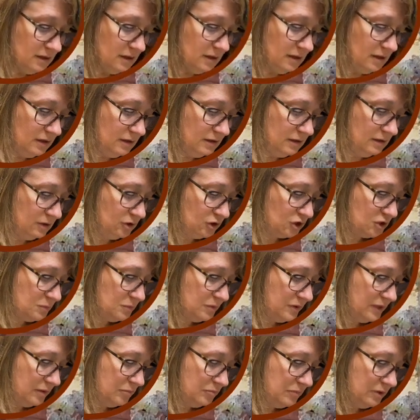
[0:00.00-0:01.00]

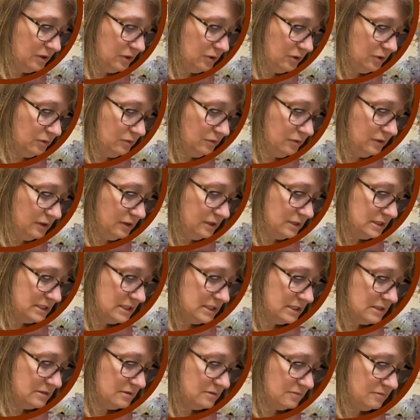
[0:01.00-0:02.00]
Ultramarine blue
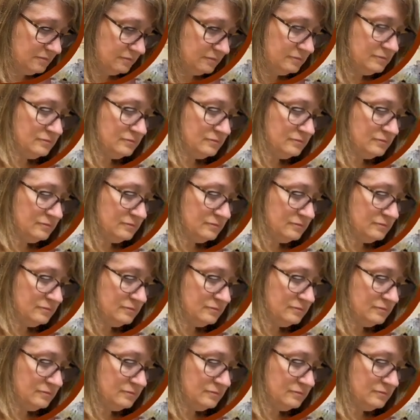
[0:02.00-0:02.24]
is